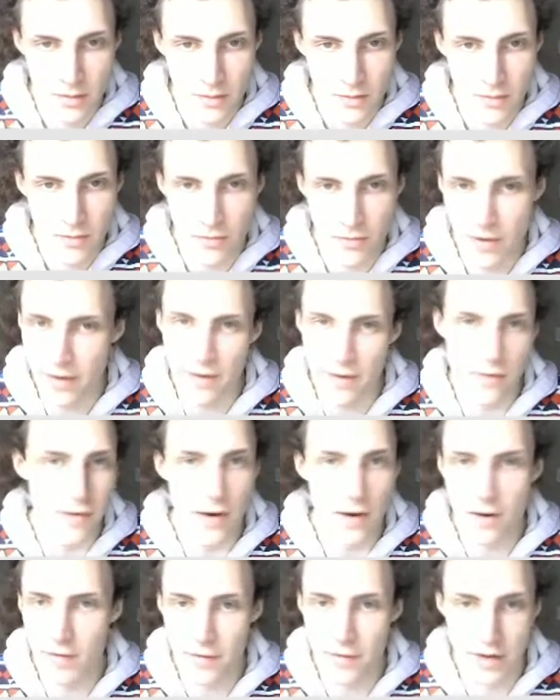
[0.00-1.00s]
Very,
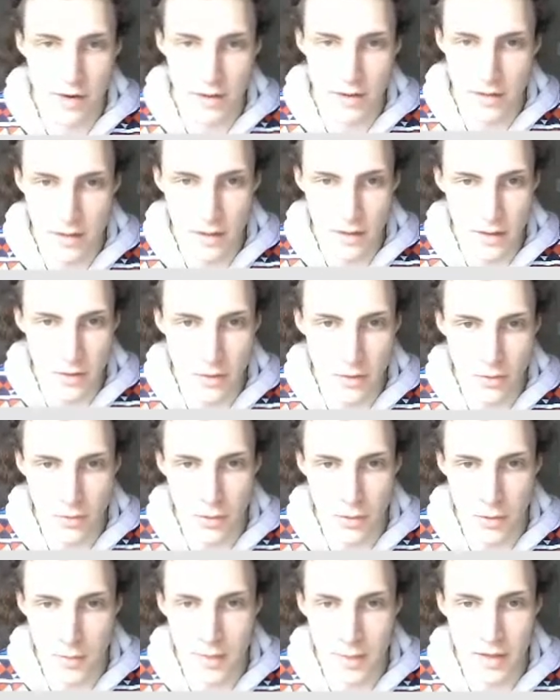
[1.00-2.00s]
very, very little
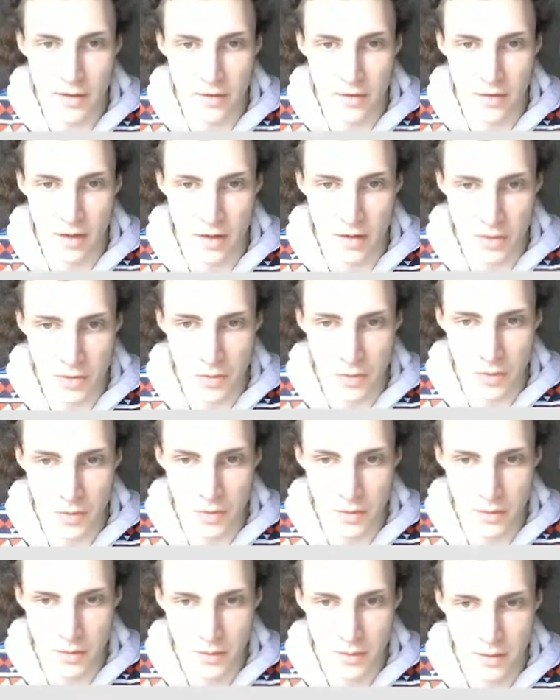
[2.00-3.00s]
room in this
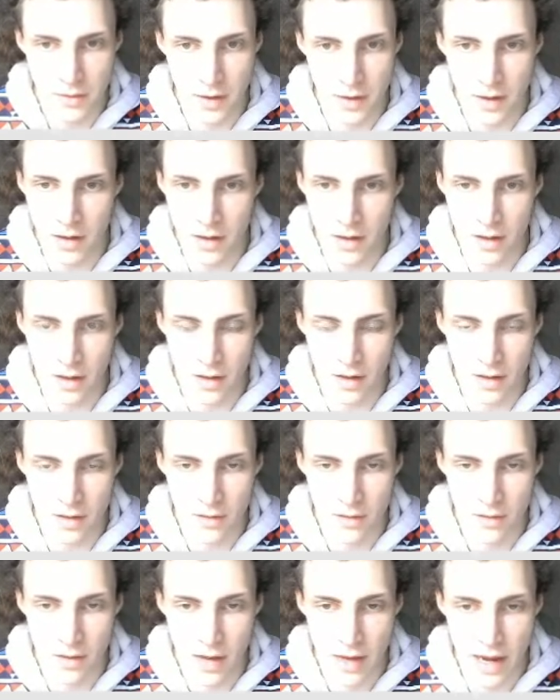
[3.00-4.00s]
schedule to
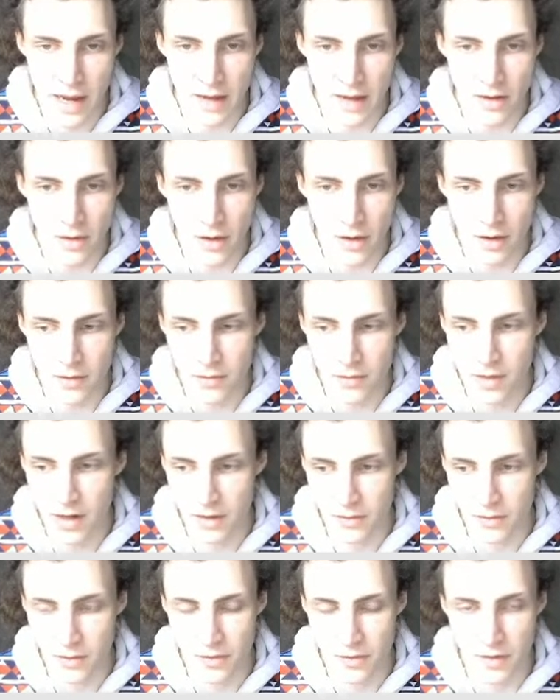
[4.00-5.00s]
add a lot of the
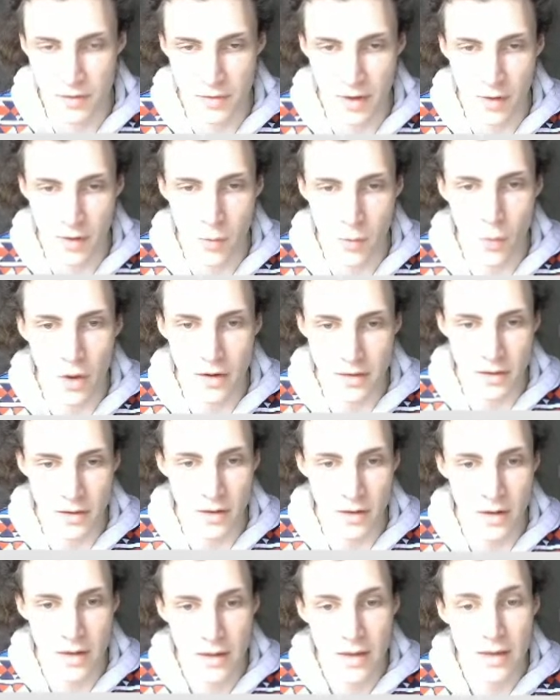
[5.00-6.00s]
extra stuff that I
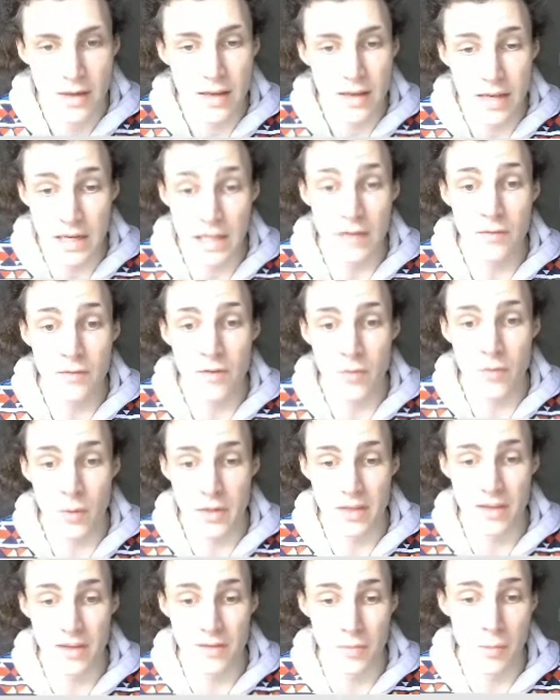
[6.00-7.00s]
wanted. And even
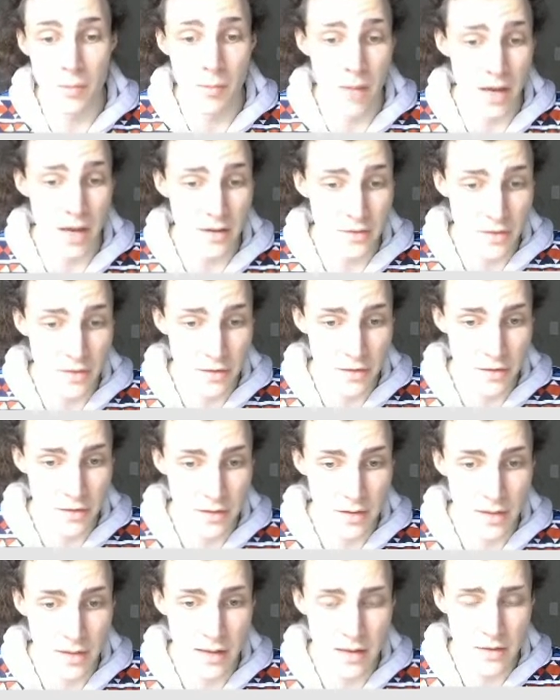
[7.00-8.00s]
with this
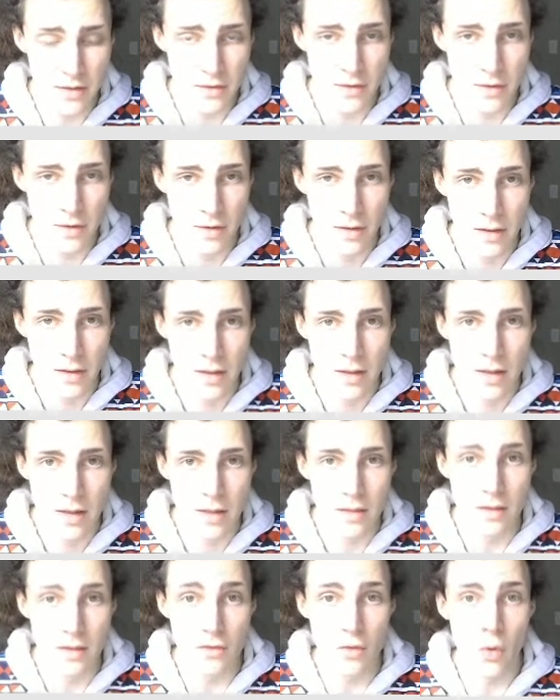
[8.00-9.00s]
musts list,
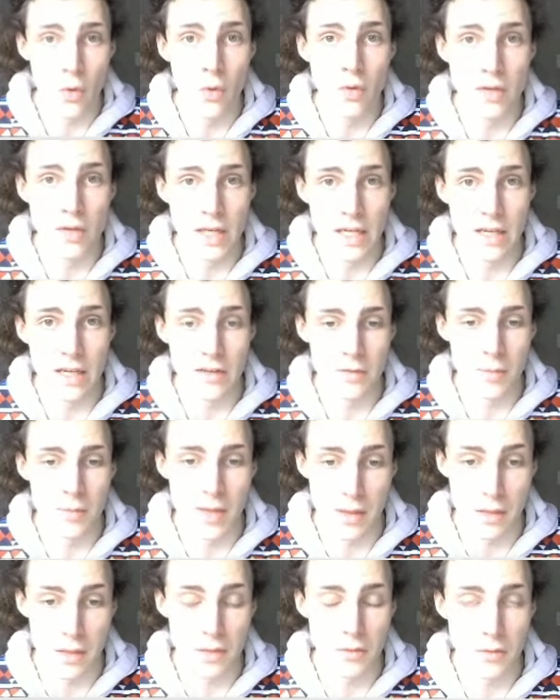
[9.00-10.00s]
this only gets
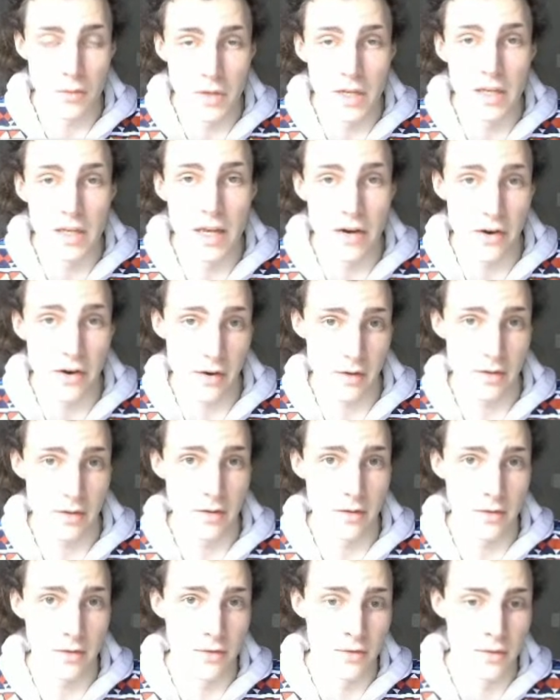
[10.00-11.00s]
me 3
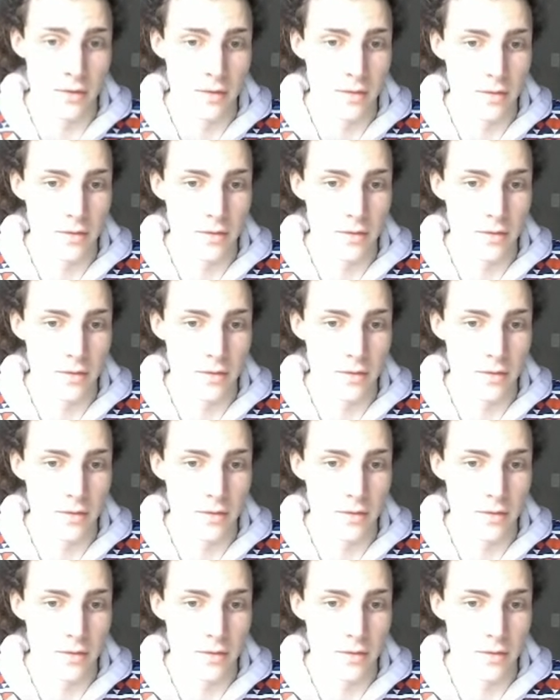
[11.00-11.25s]
characters.